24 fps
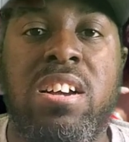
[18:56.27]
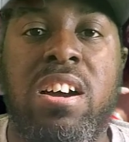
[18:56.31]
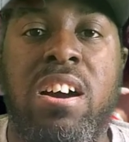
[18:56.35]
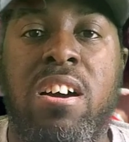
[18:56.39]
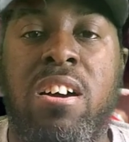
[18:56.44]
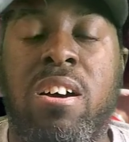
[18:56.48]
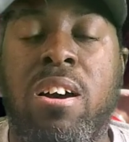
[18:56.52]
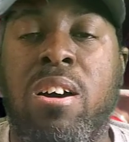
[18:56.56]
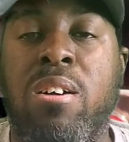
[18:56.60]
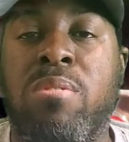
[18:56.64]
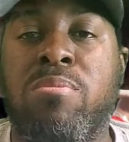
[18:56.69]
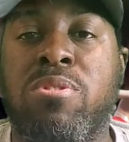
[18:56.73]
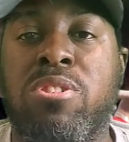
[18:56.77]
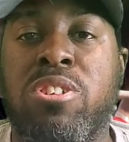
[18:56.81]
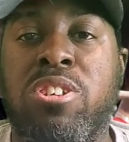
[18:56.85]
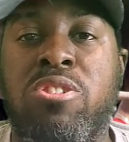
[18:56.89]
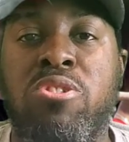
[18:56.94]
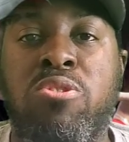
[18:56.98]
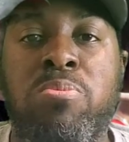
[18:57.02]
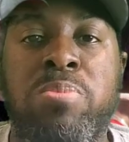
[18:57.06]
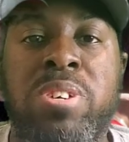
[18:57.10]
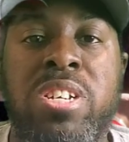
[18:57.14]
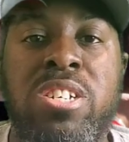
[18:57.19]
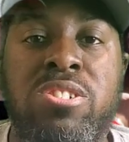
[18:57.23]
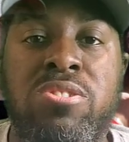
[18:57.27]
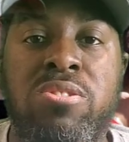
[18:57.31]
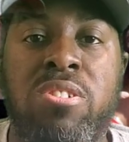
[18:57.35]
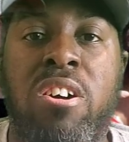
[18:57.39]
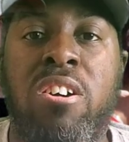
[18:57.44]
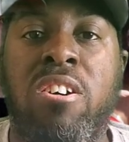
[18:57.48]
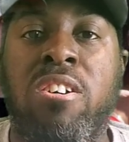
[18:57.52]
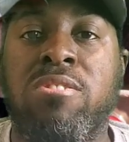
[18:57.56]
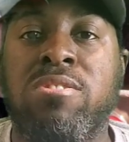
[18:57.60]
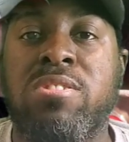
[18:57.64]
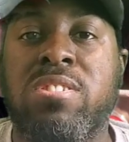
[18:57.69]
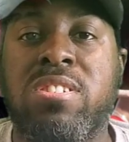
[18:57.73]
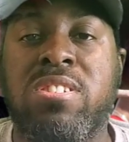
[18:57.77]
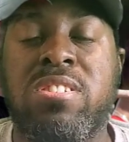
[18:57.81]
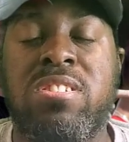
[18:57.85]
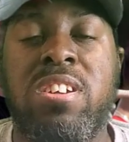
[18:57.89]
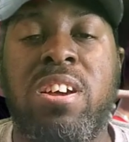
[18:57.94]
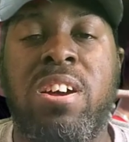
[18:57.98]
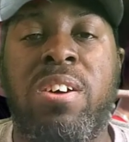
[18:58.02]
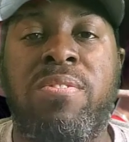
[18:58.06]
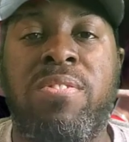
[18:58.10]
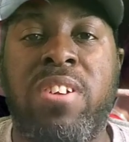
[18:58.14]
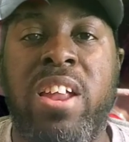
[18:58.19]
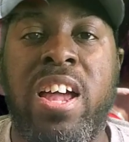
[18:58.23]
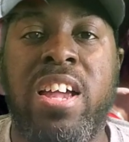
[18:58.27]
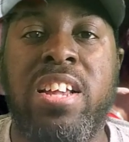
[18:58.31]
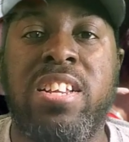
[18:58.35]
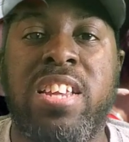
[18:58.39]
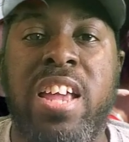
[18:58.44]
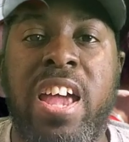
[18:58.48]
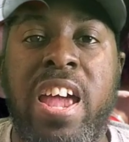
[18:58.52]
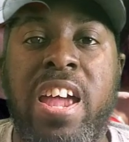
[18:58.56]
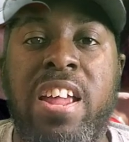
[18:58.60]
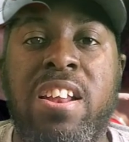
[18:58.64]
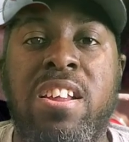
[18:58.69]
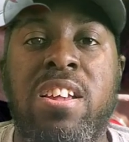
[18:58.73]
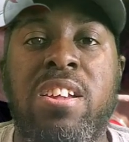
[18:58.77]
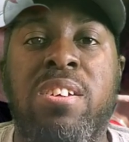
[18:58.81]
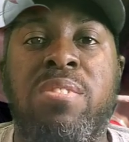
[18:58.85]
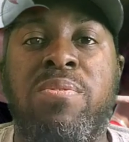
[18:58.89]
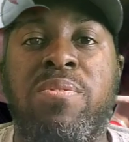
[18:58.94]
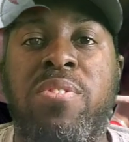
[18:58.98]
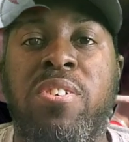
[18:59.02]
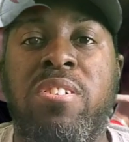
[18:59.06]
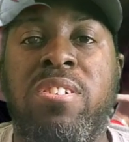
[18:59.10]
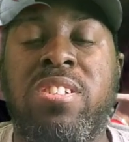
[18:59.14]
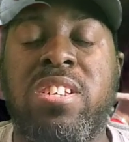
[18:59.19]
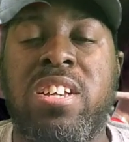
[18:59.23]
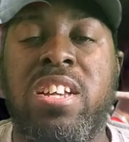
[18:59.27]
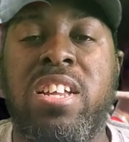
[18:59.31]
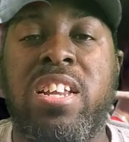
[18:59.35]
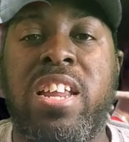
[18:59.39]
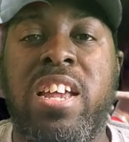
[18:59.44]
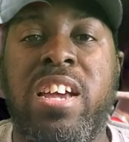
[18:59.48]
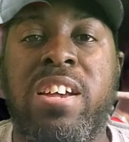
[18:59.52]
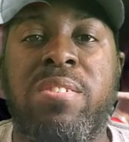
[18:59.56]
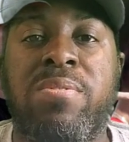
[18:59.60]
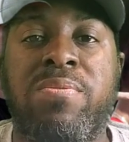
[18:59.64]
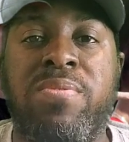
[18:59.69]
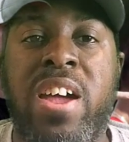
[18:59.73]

uh, Q B draws and stuff like that for the Atlanta